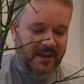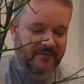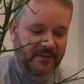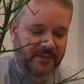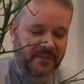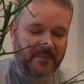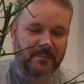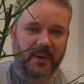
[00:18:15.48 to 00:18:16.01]

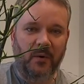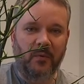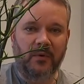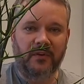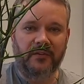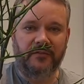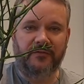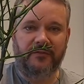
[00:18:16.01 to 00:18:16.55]
saving the
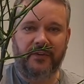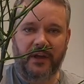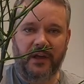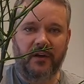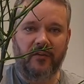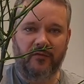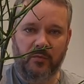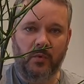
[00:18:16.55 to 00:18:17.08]
bowl of,
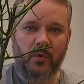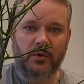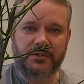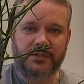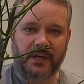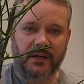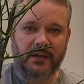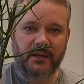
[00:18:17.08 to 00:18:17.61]
uh, of
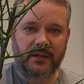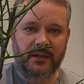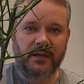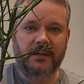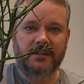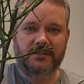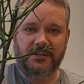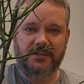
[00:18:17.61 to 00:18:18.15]
water
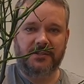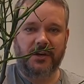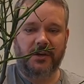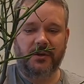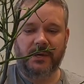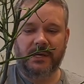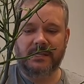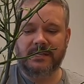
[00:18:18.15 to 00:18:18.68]
to show
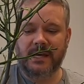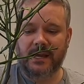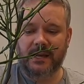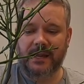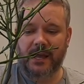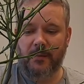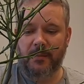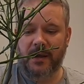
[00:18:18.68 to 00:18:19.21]
you
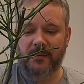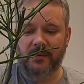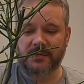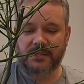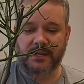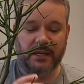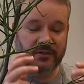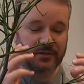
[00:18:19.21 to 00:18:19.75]
exactly how bad it was.
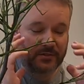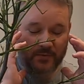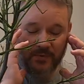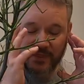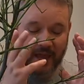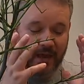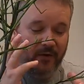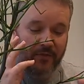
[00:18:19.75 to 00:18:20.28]
And then just
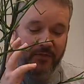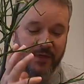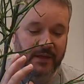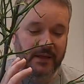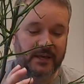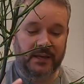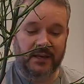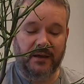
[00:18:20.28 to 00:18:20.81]
without
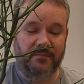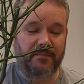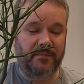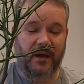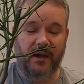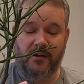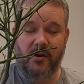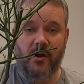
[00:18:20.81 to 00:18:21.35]
thinking, I,
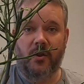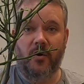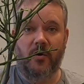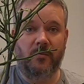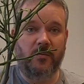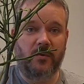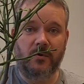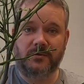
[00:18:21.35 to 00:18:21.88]
I got
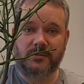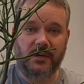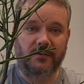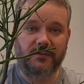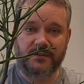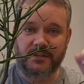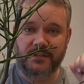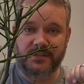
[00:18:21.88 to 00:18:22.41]
up, walked
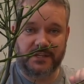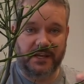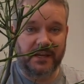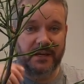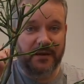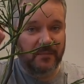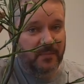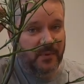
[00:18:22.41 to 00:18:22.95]
over to the
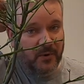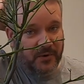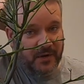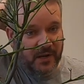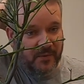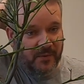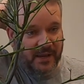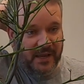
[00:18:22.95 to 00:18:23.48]
sink and poured
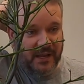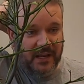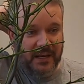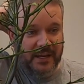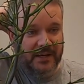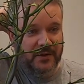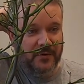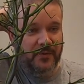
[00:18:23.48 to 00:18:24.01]
it away and
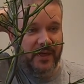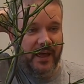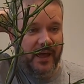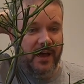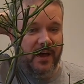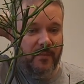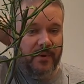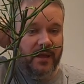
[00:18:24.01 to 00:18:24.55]
cleaned all that
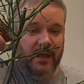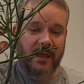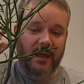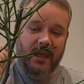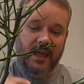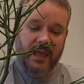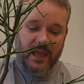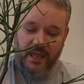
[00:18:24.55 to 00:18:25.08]
up.
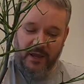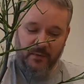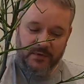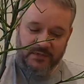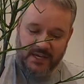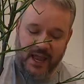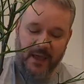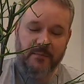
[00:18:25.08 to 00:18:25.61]
It
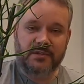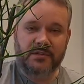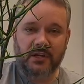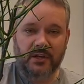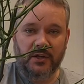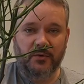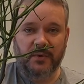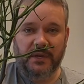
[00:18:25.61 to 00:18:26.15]
was
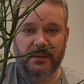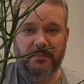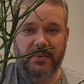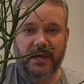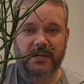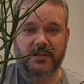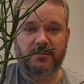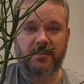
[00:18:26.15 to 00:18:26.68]
absolutely
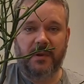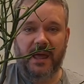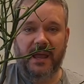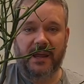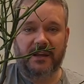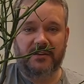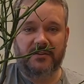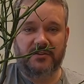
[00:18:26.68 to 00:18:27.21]
pitch
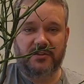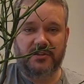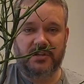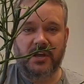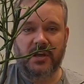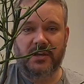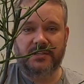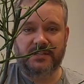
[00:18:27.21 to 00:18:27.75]
black,
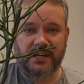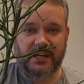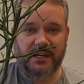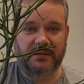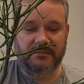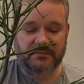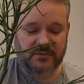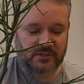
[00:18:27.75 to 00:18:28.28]

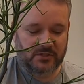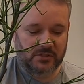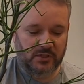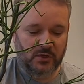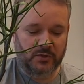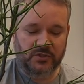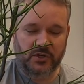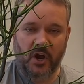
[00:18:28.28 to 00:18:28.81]
dirty,
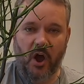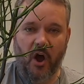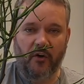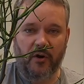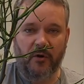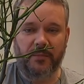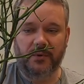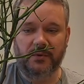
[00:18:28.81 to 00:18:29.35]
sludge,
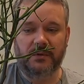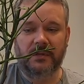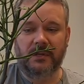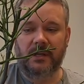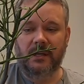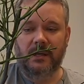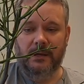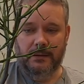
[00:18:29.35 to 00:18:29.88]
horrible
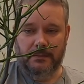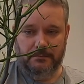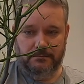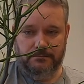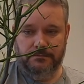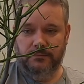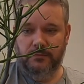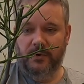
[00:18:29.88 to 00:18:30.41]

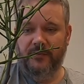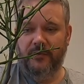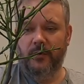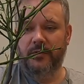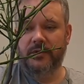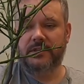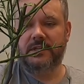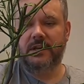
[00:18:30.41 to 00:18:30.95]
with all the